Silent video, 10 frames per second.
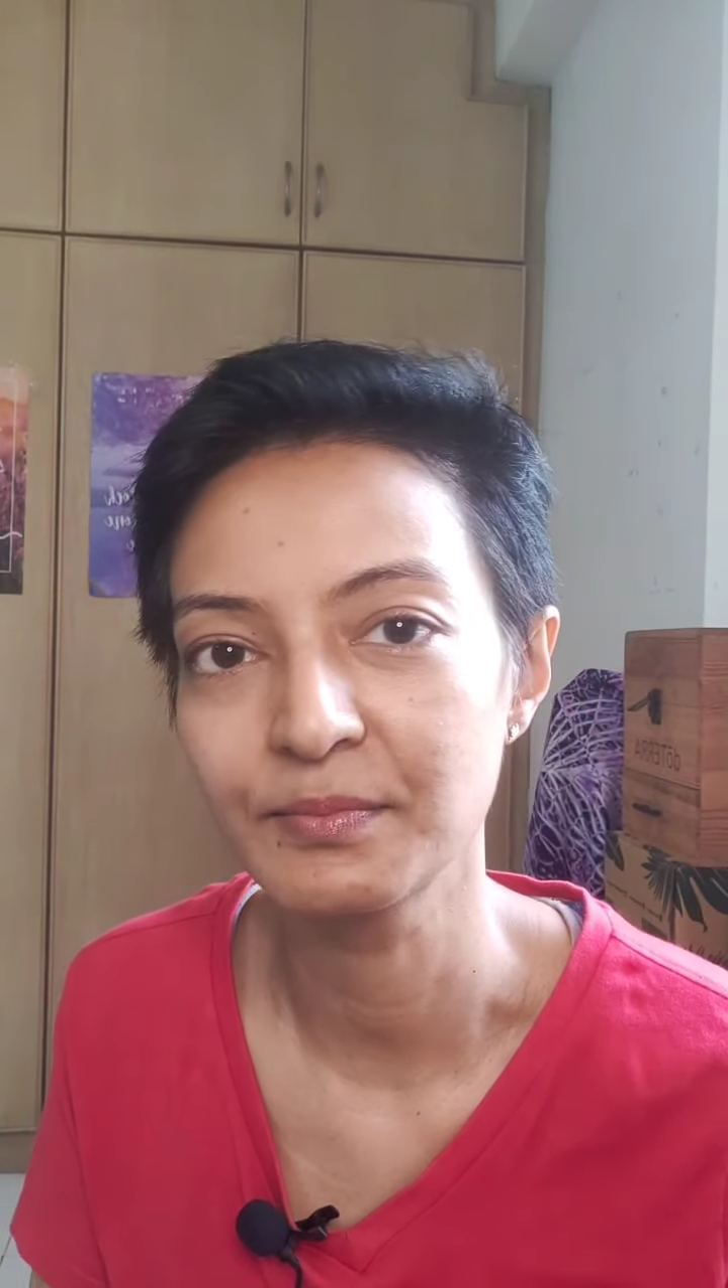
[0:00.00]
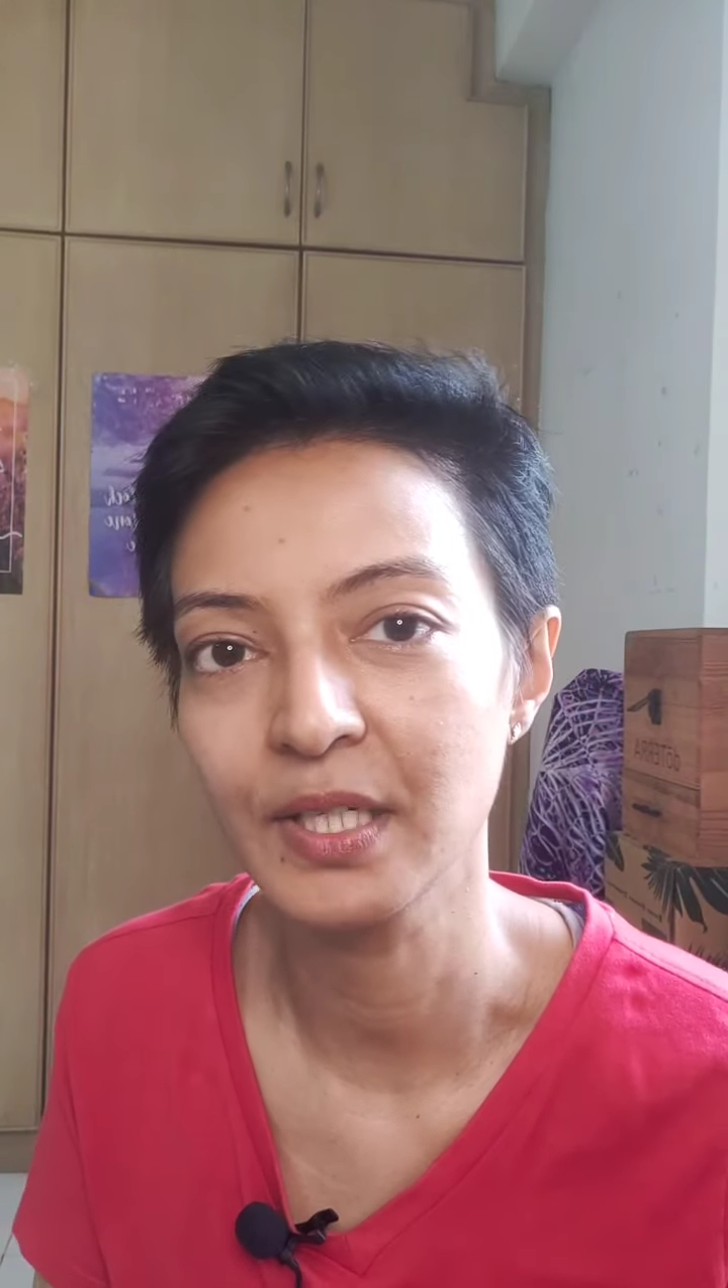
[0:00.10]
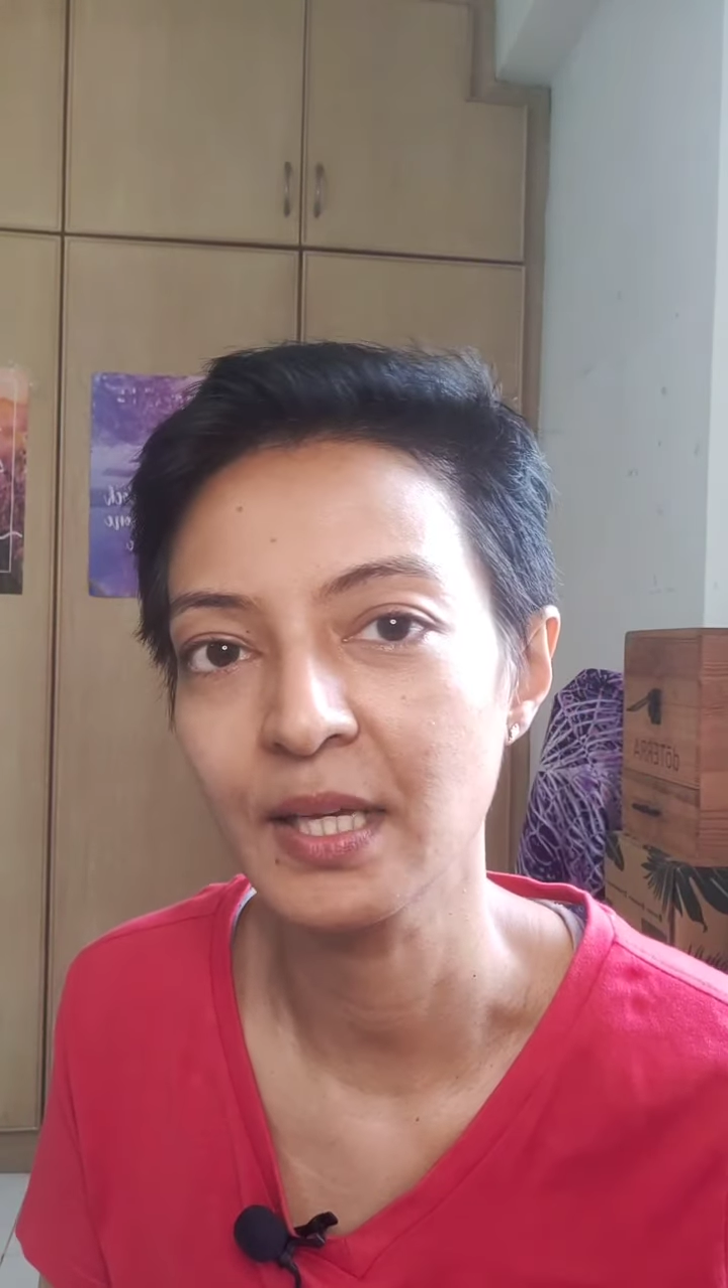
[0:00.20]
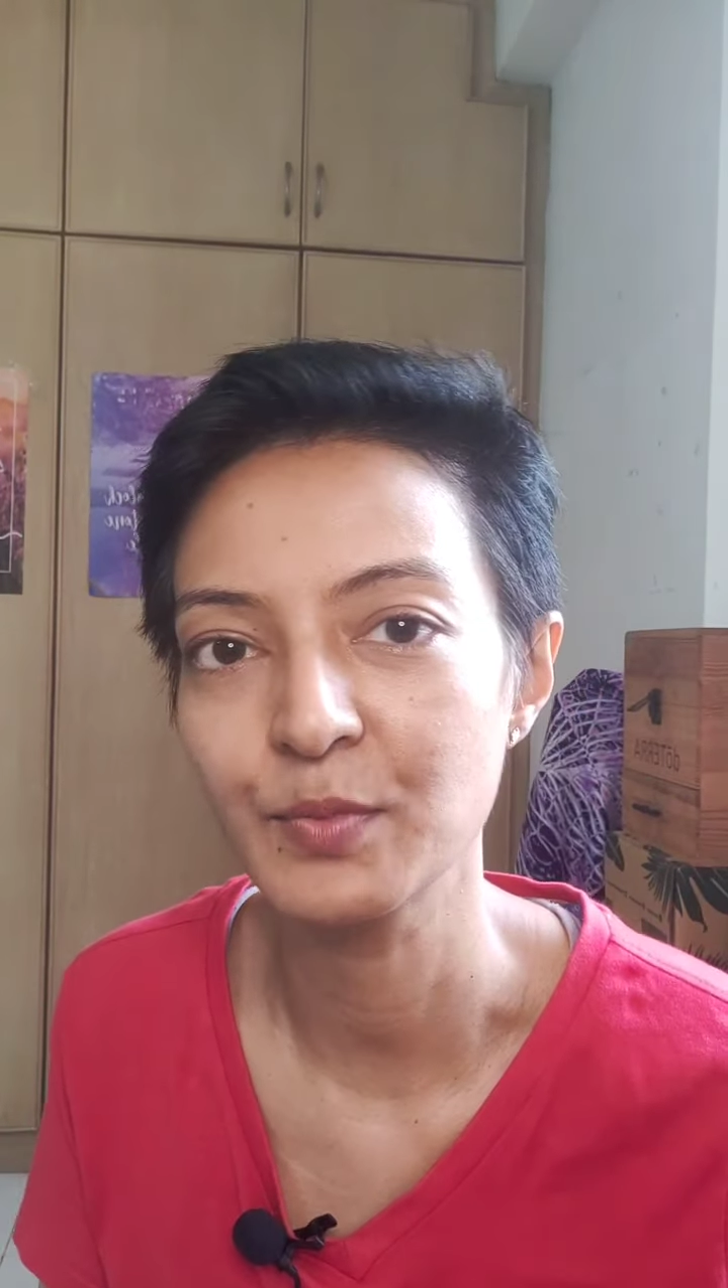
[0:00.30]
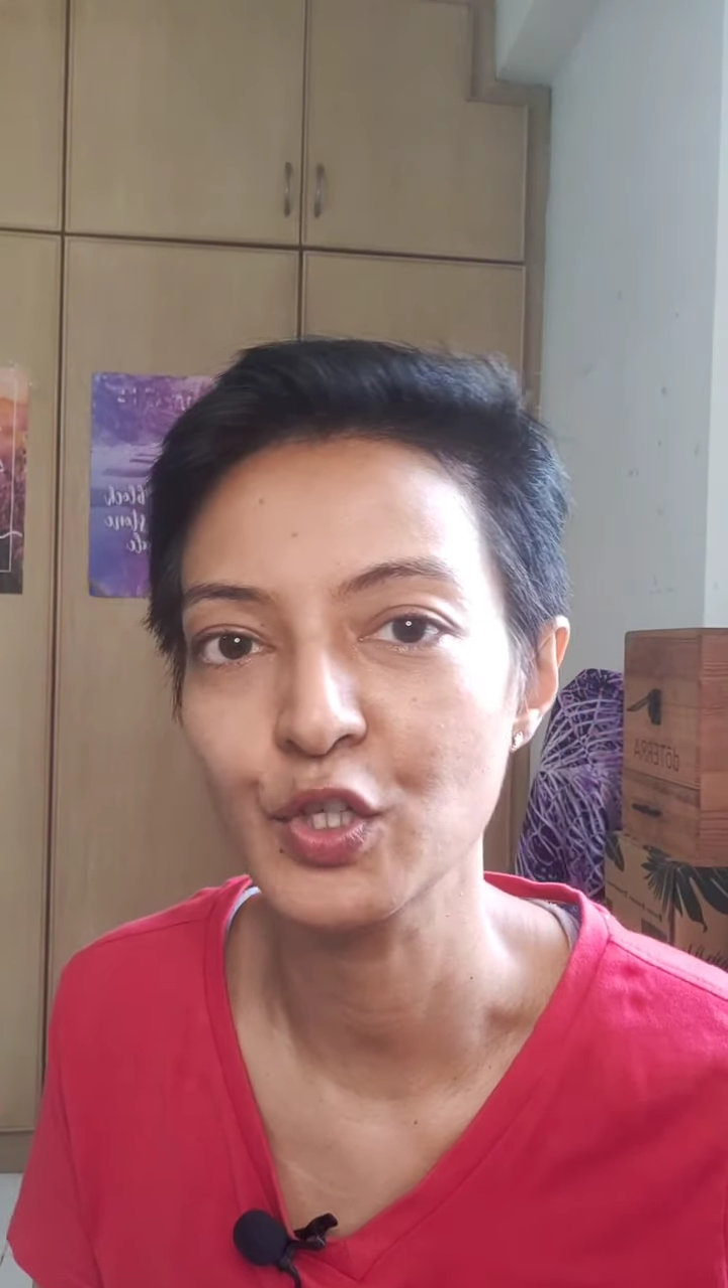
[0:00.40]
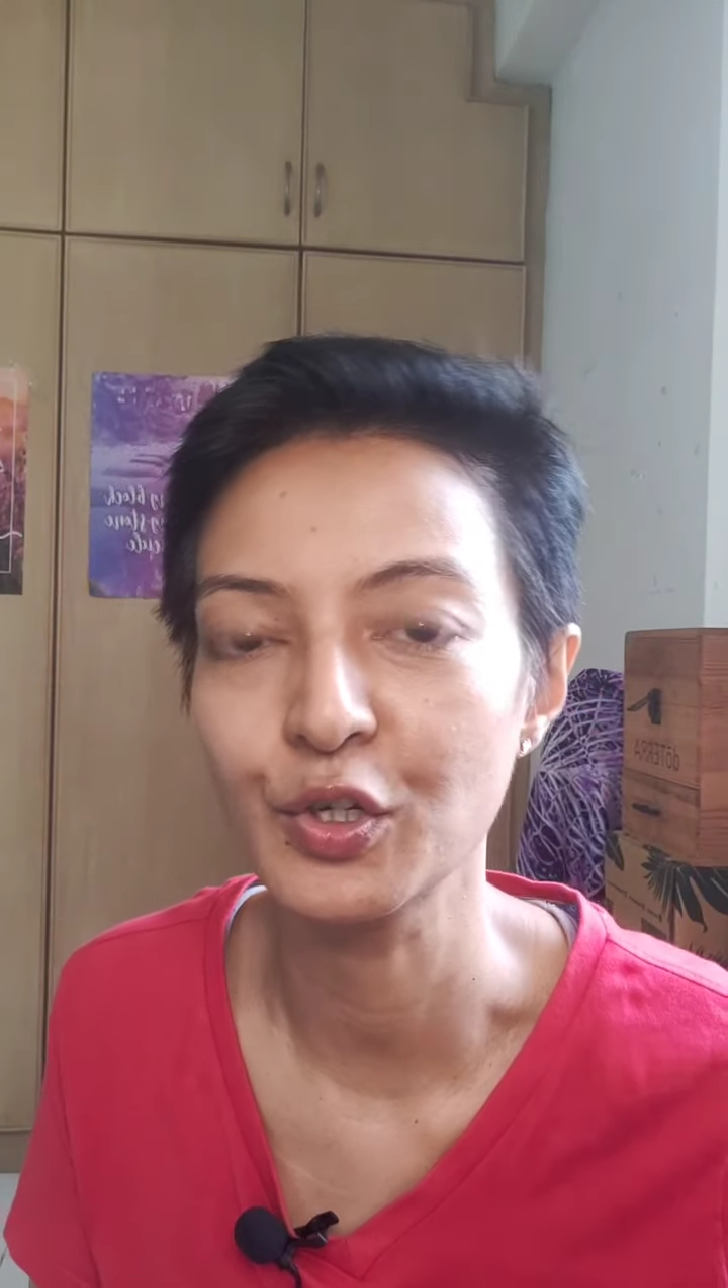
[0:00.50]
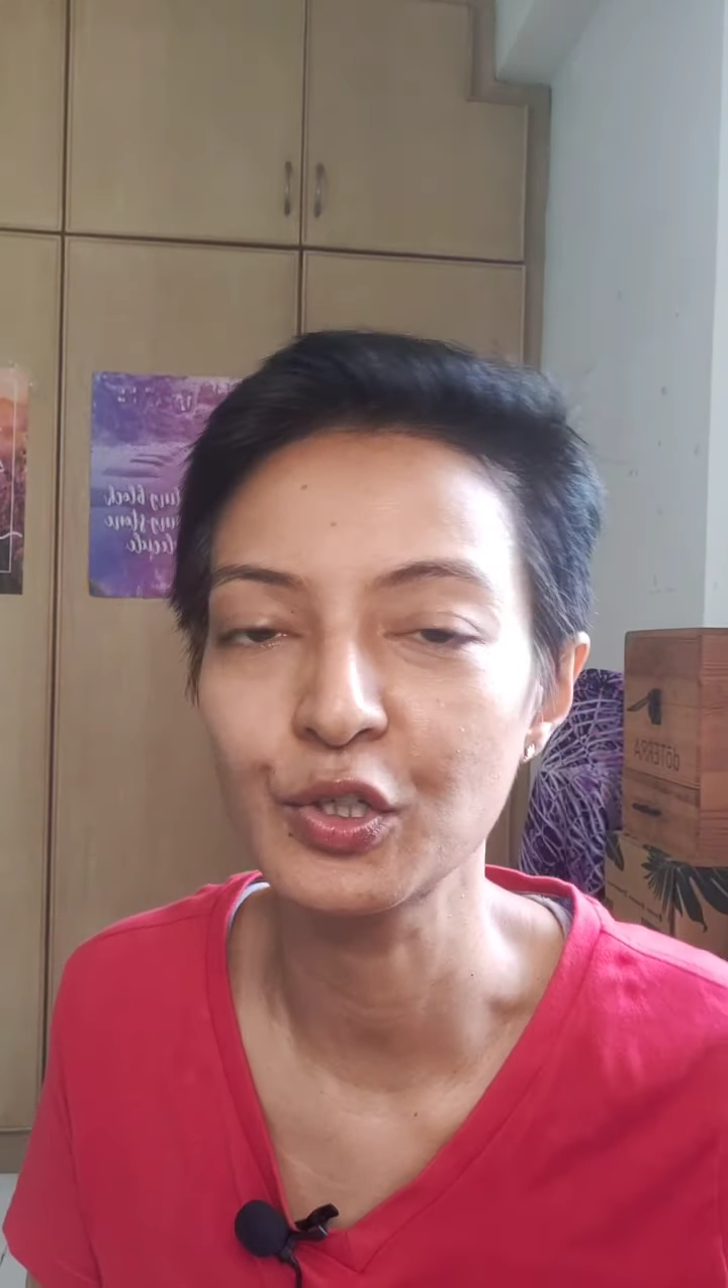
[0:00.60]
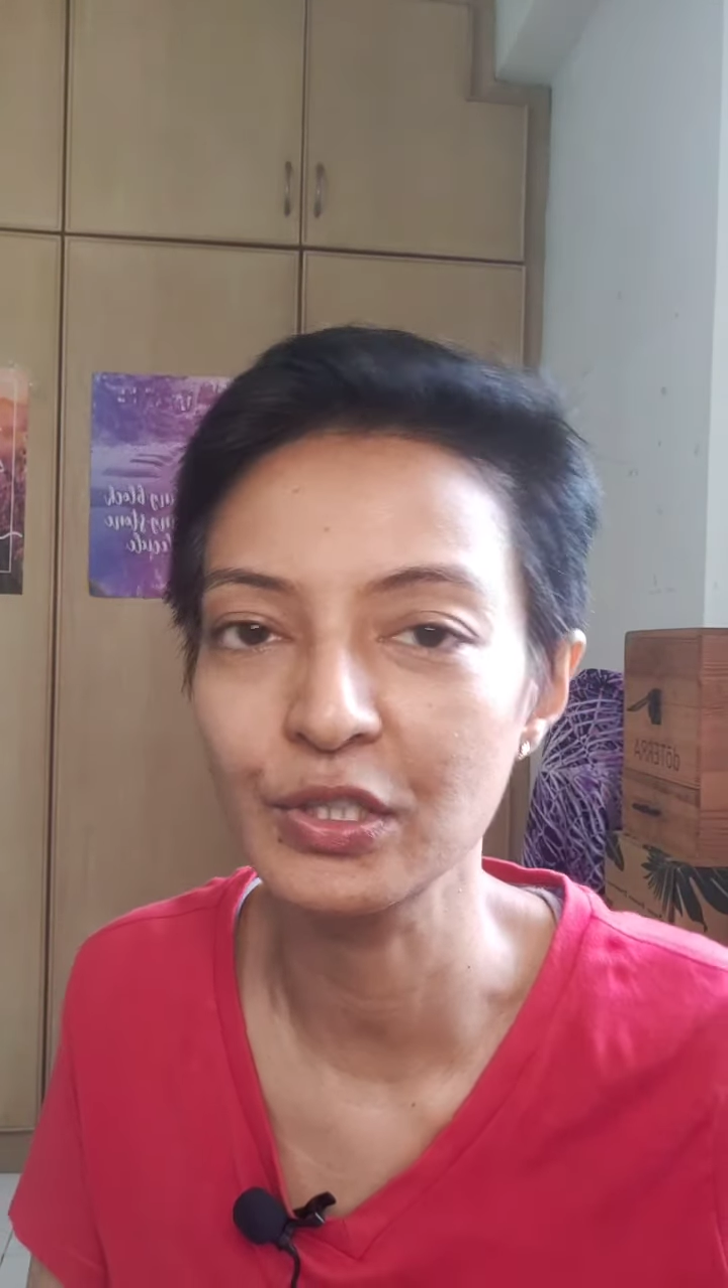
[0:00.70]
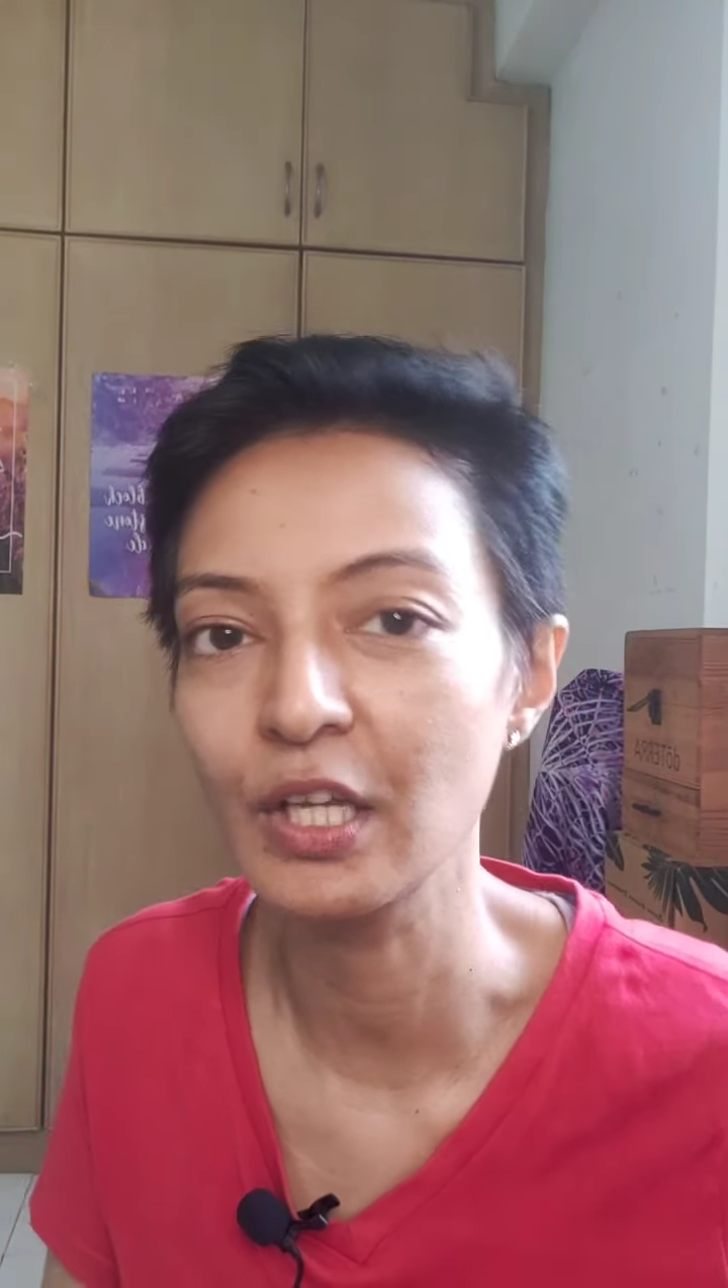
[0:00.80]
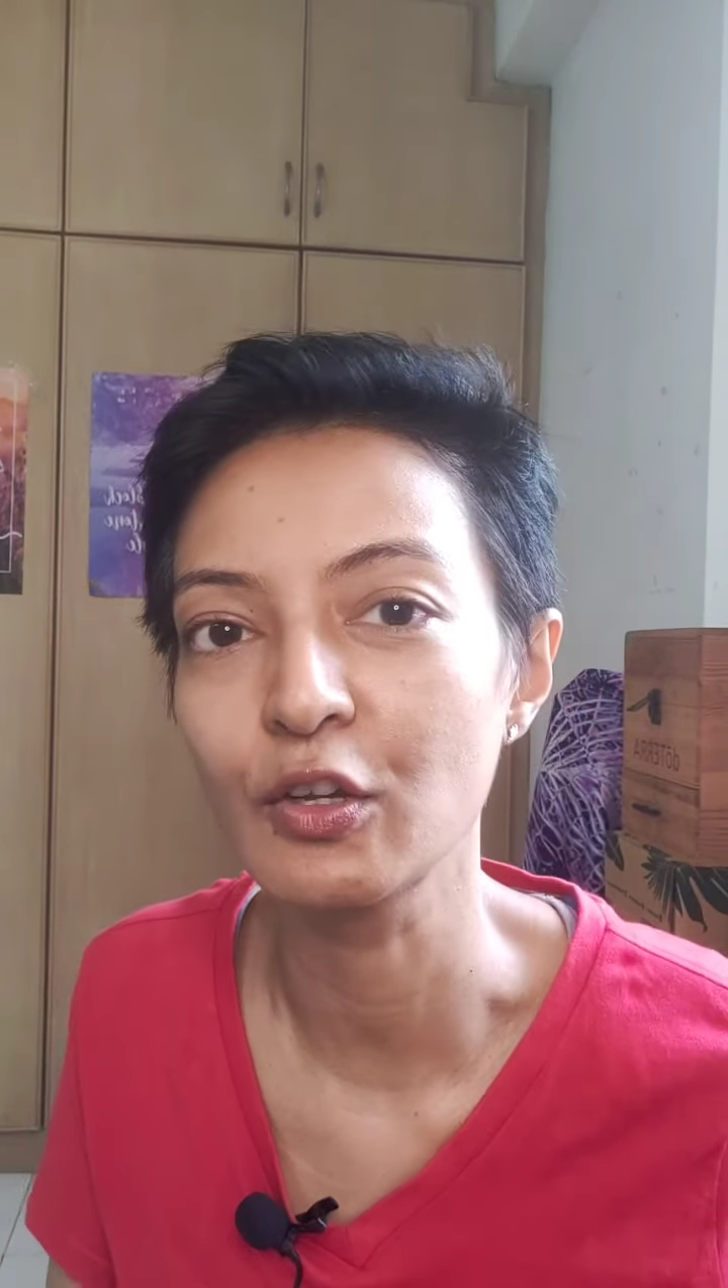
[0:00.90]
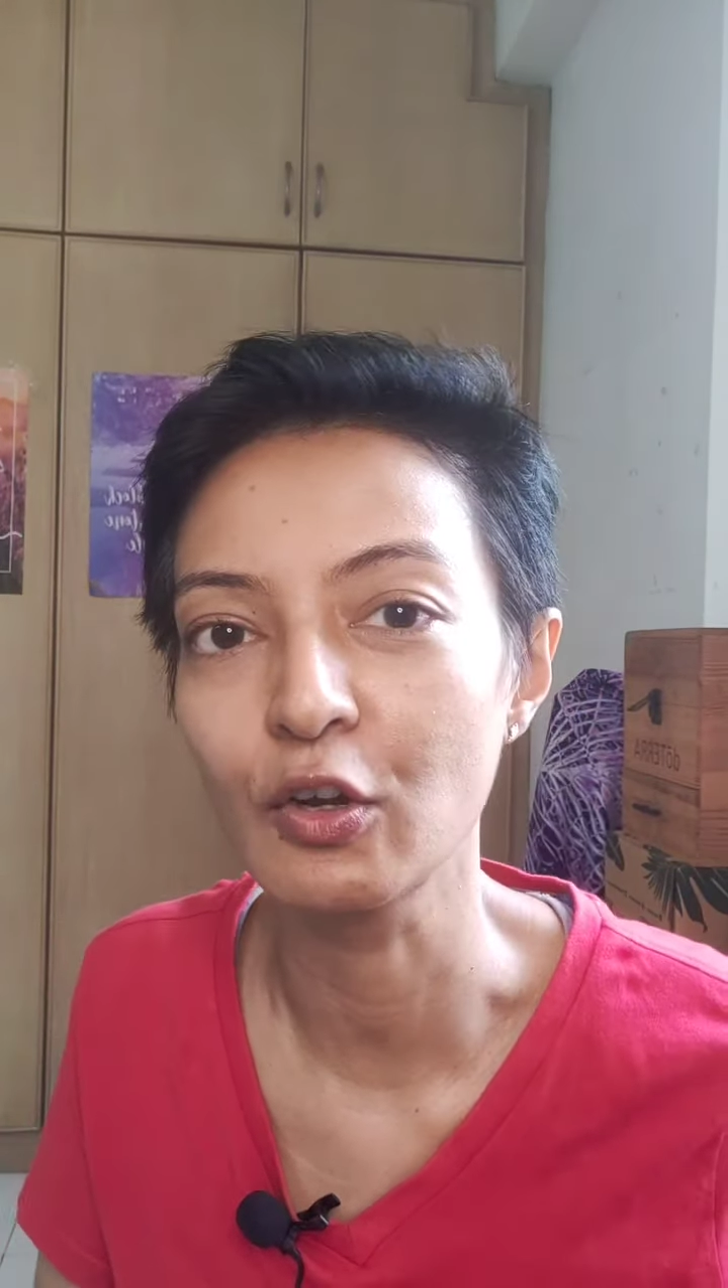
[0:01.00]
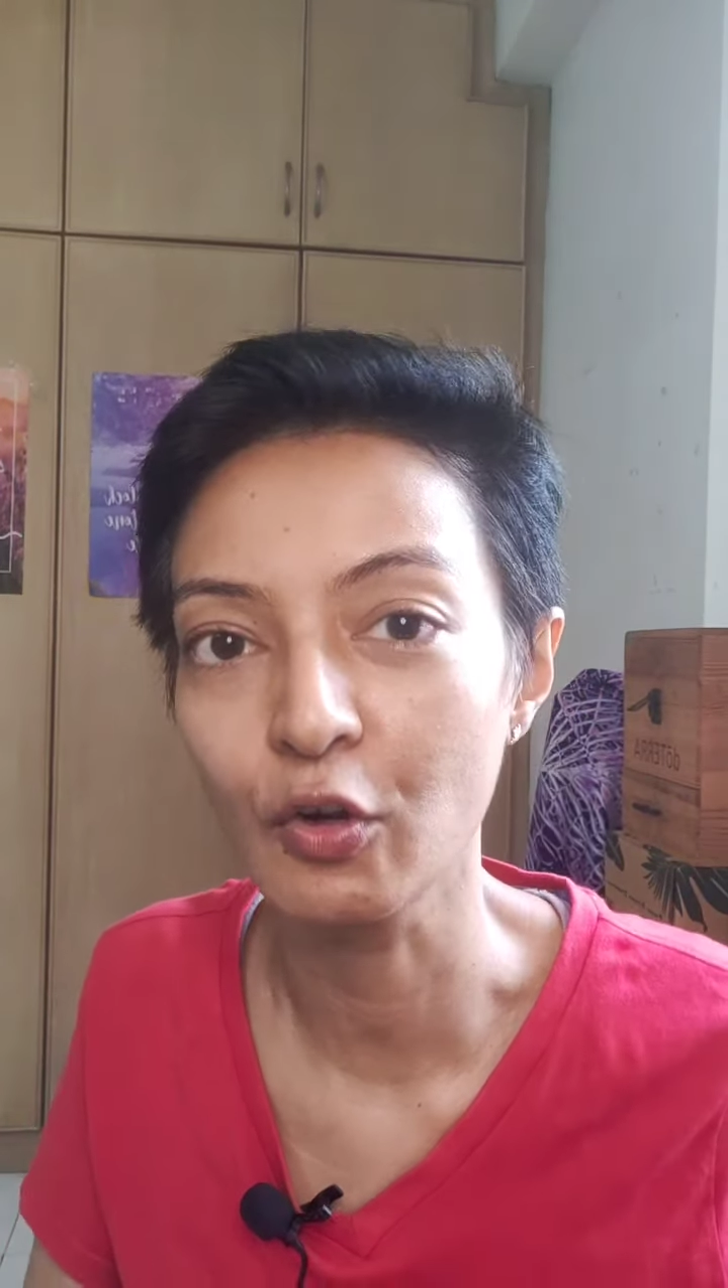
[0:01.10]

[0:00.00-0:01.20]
Perhaps you're going to take your